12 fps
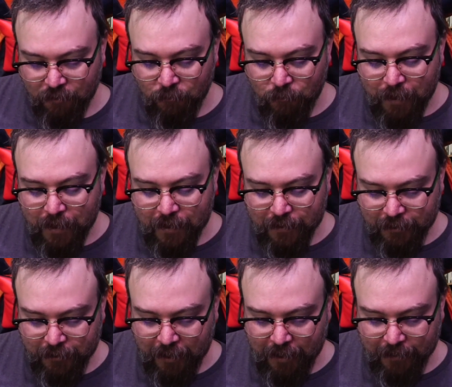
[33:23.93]
We
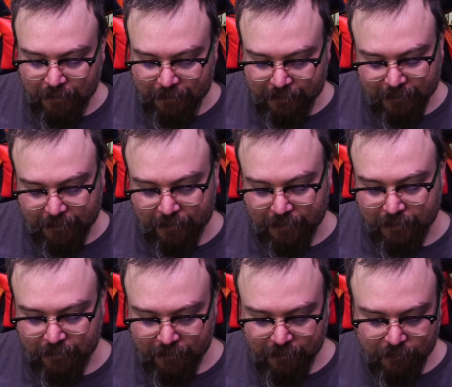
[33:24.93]
shall see.
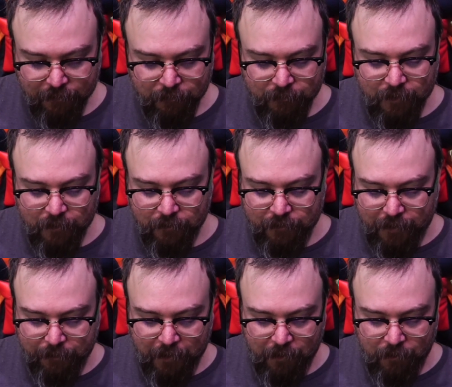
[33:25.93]
Brutha looked
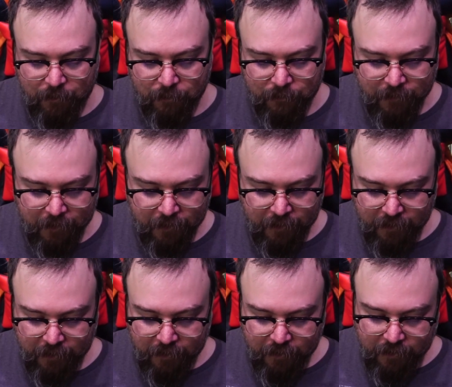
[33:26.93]
up at Ohm.
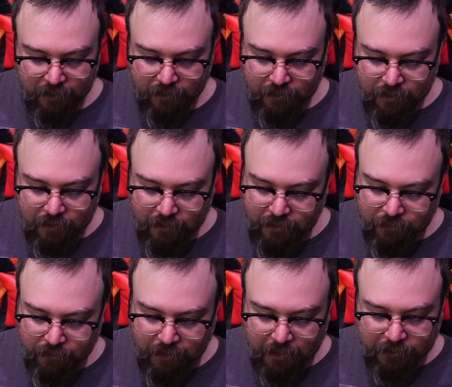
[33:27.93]
You
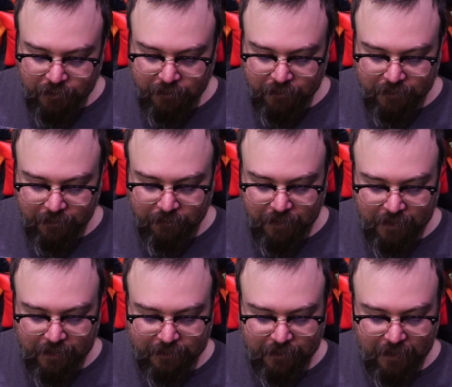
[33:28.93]
will not show yourself like
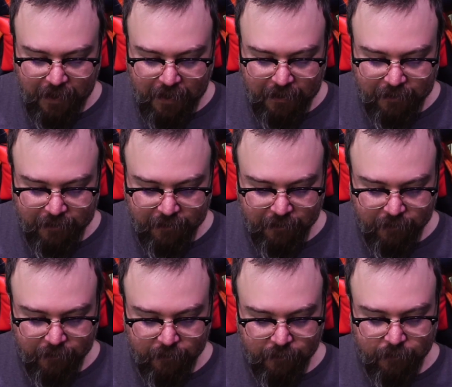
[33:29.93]
this again?
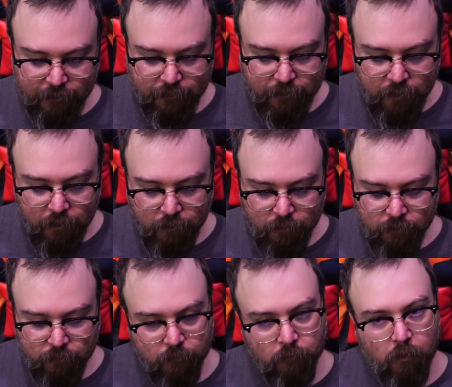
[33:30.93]
No,
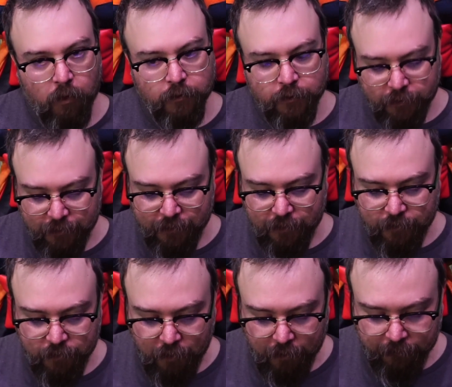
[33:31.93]
once is
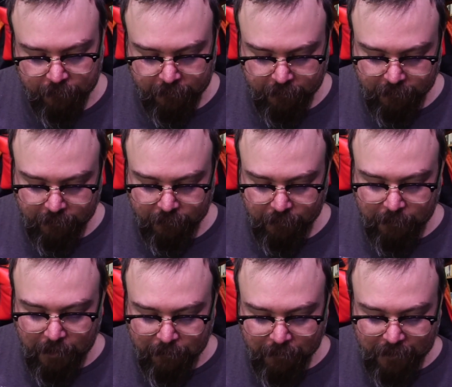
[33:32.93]
enough.
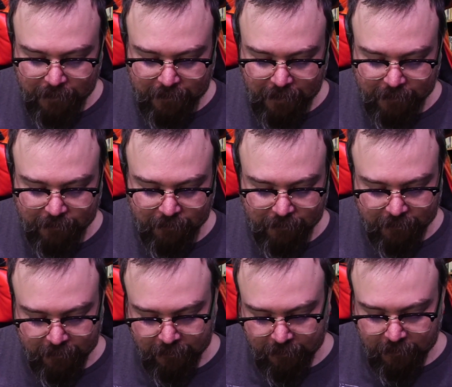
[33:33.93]
Remember the
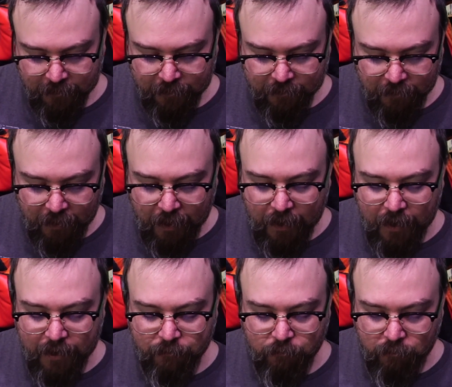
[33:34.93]
desert.
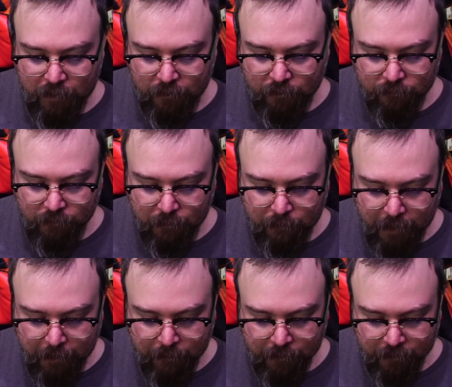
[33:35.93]
I will
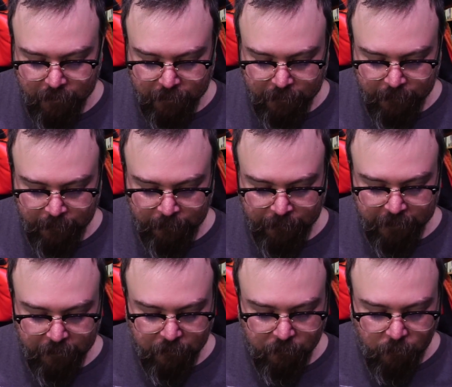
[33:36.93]
remember.
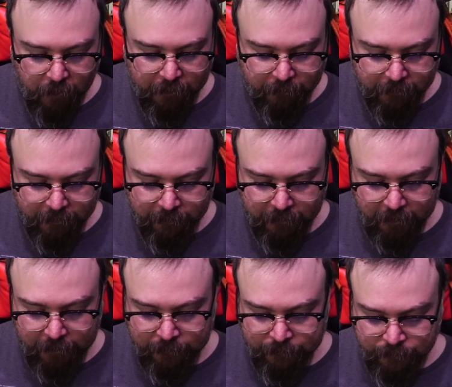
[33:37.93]
Walk with me.